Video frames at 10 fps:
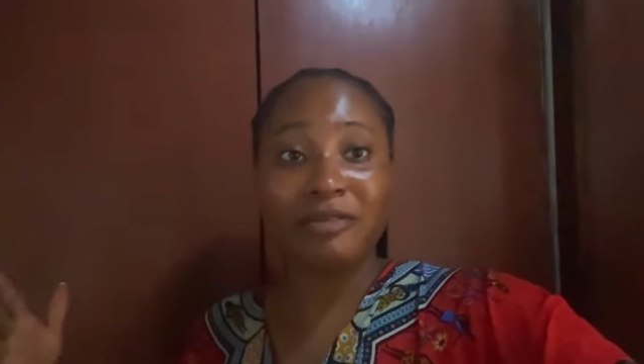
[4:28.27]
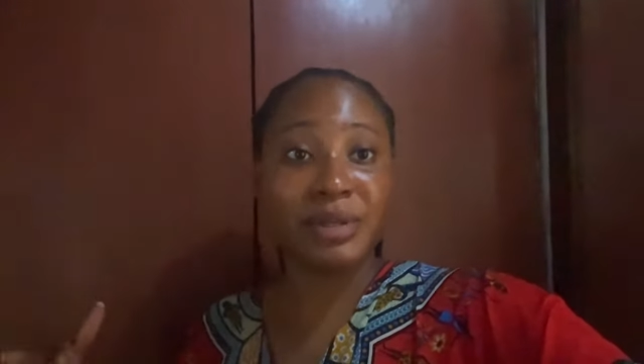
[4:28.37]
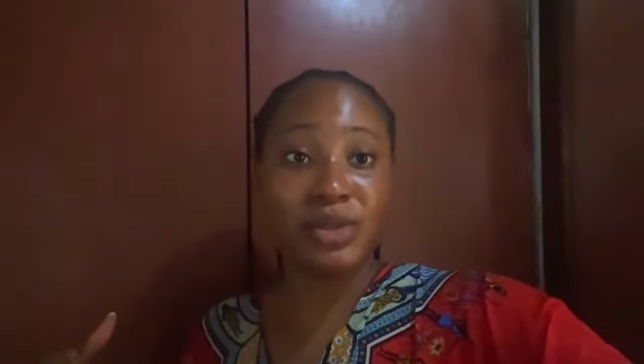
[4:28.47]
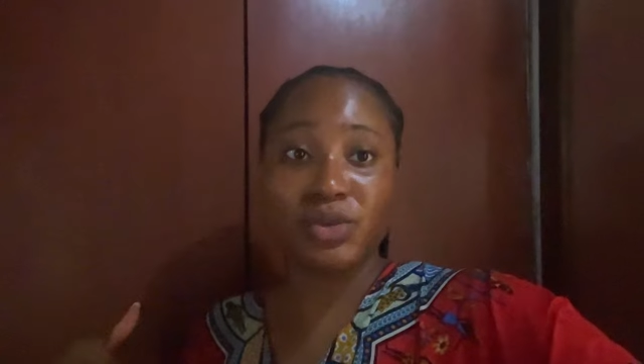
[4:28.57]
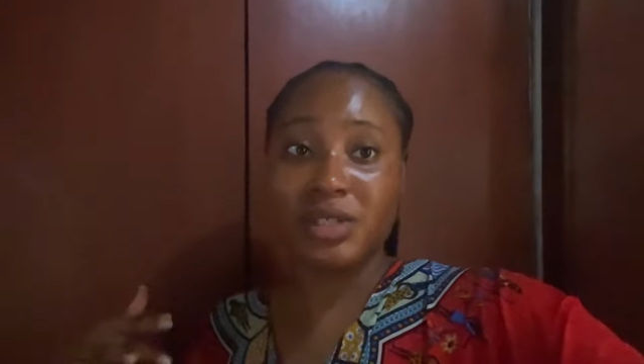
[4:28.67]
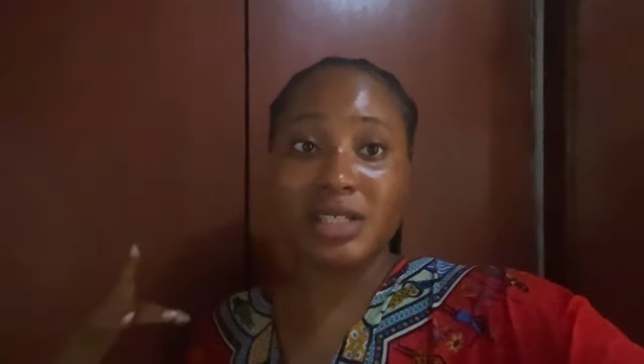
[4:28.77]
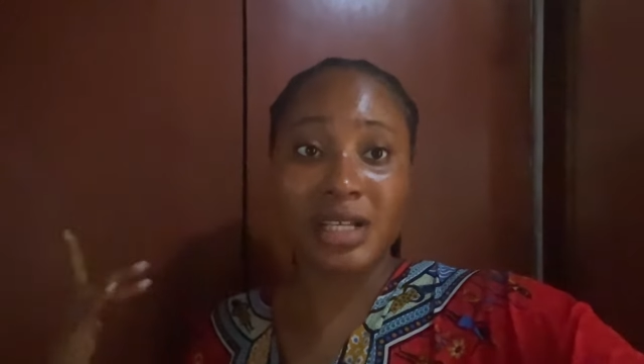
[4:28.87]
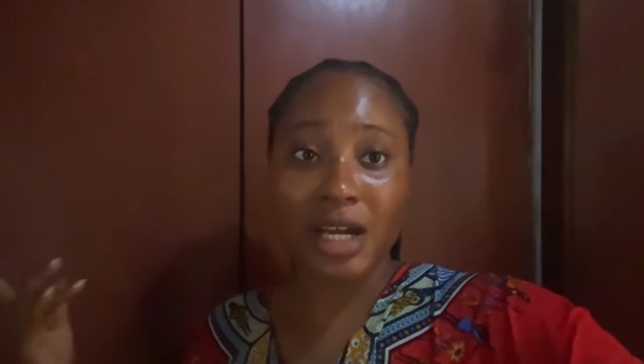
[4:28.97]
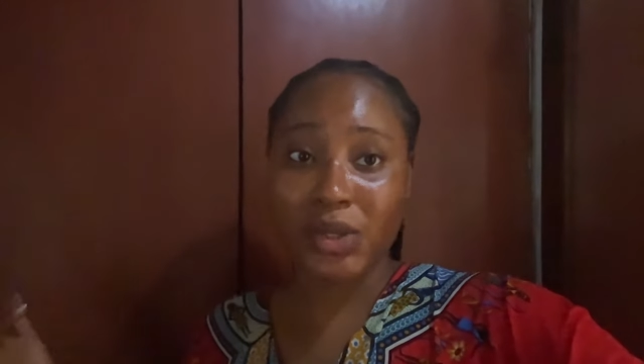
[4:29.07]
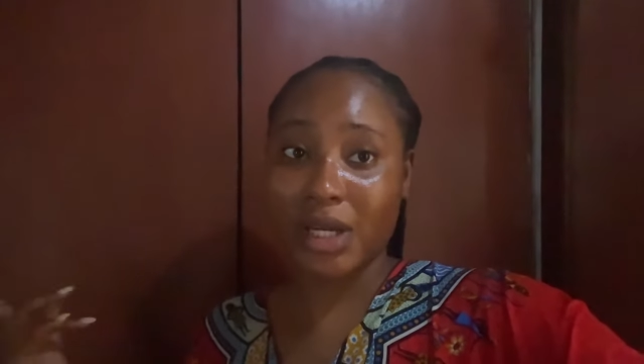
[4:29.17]
been doing is
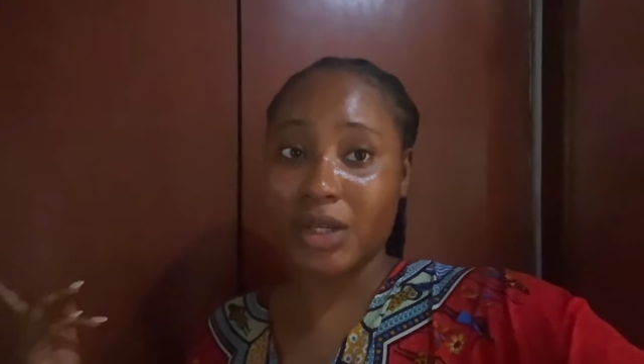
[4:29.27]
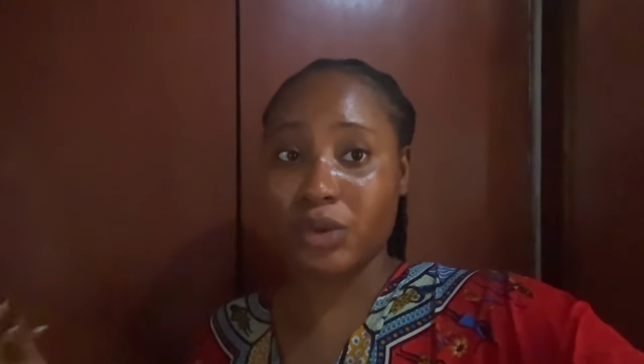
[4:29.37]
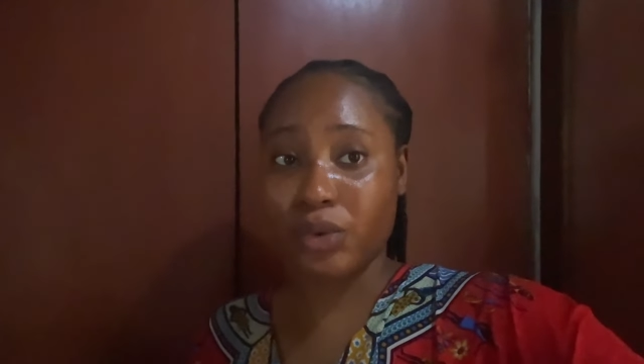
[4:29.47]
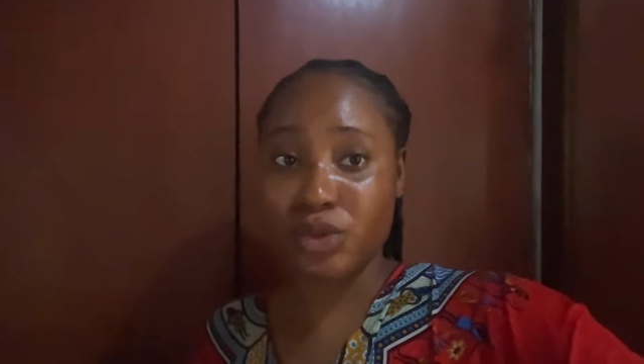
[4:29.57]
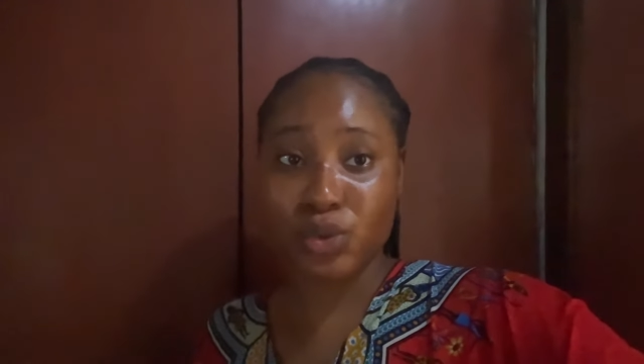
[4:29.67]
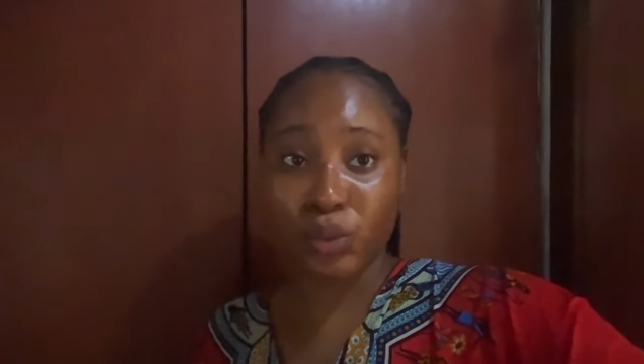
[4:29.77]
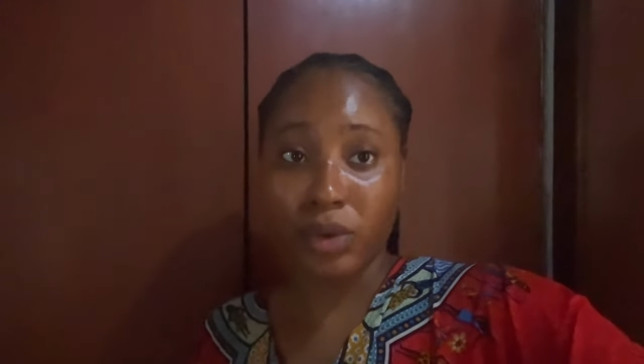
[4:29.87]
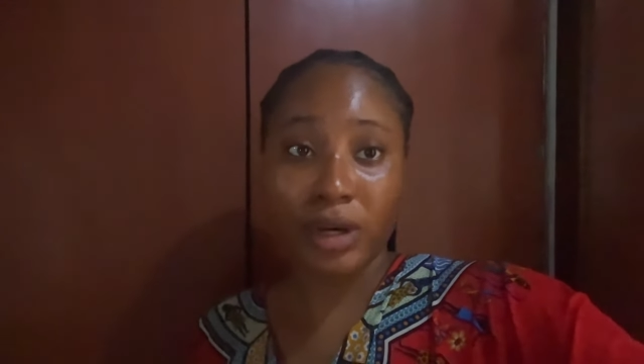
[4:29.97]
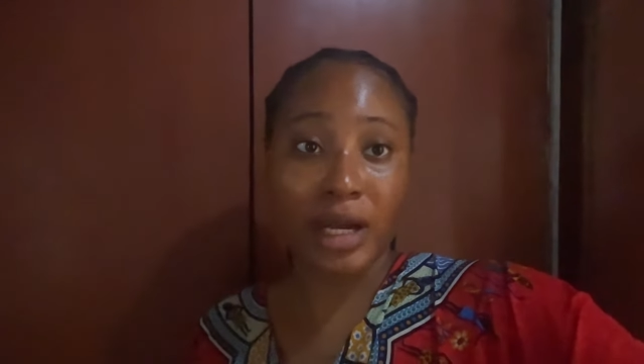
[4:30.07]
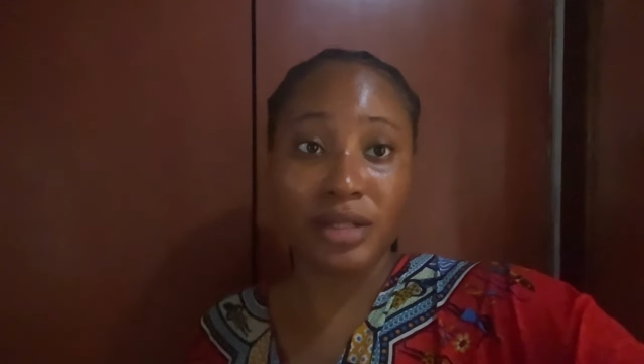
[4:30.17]
actually going to
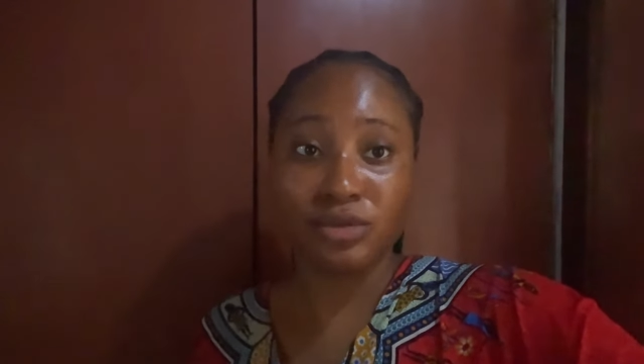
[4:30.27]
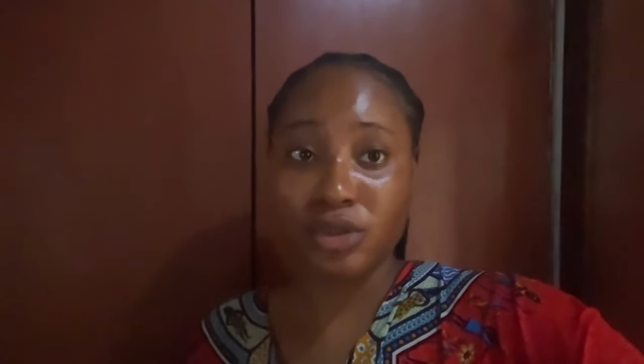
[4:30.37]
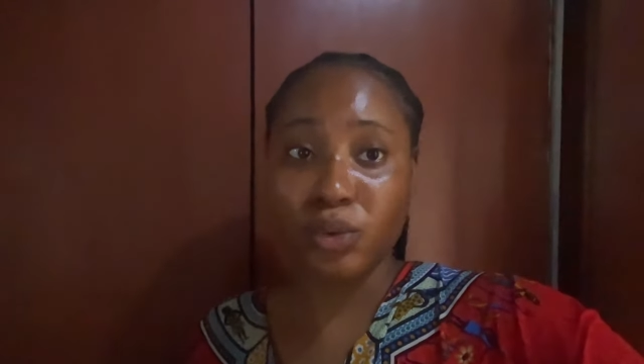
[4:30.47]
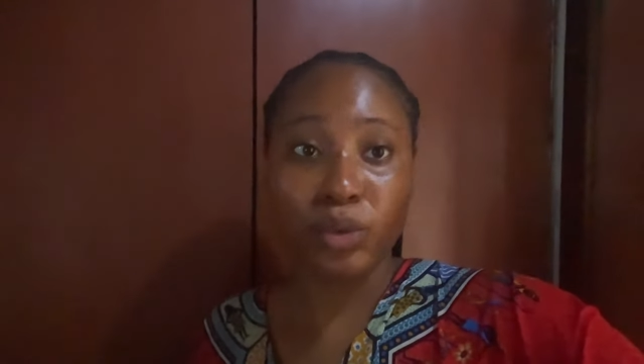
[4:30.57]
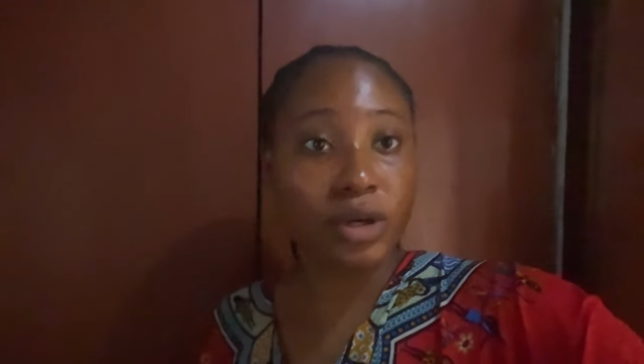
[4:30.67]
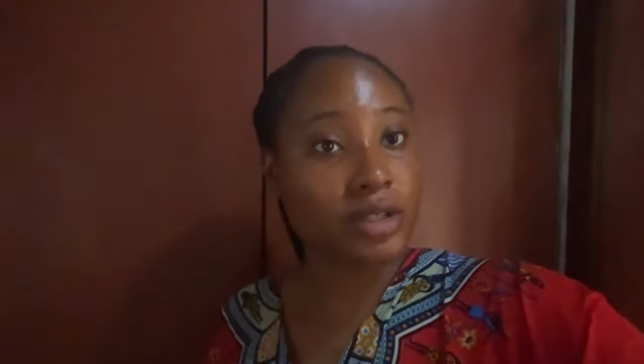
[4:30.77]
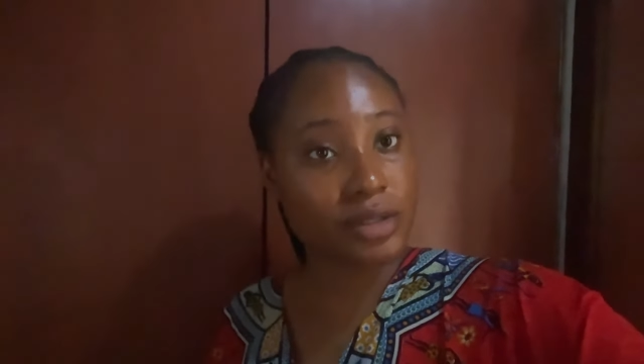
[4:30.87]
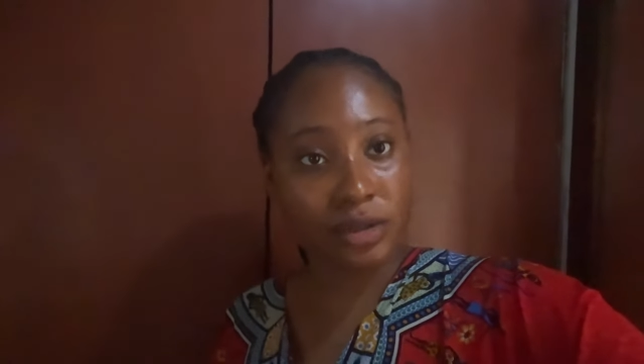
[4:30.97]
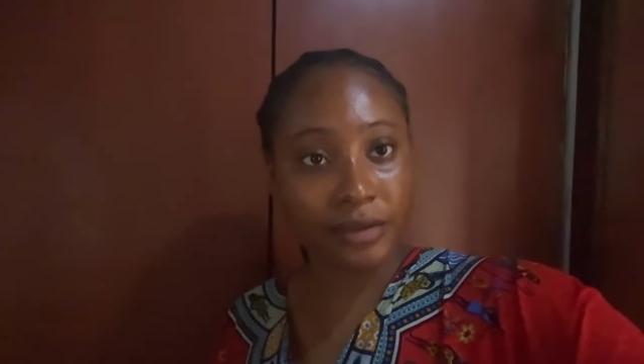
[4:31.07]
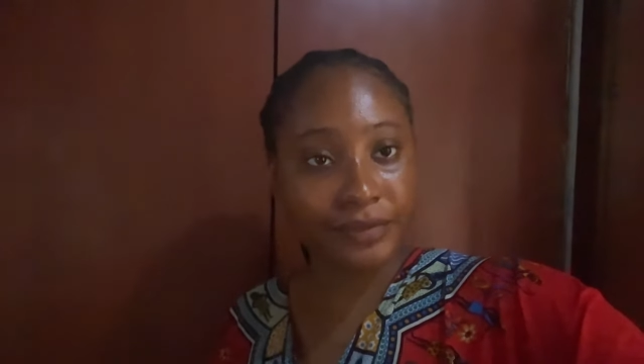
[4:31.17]
work and doing work
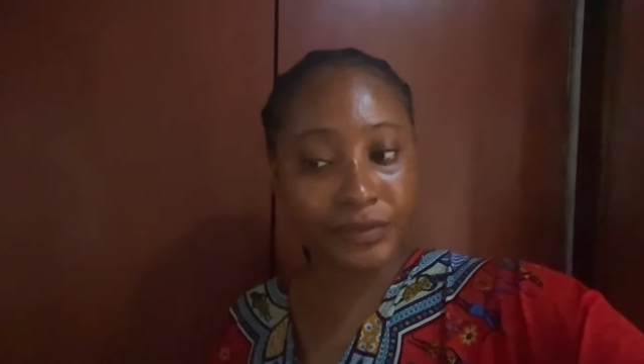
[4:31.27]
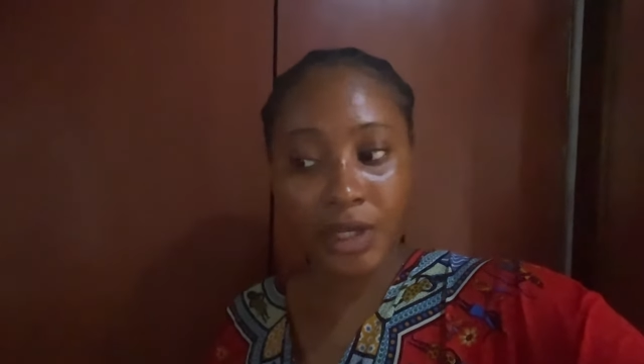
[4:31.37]
stuff.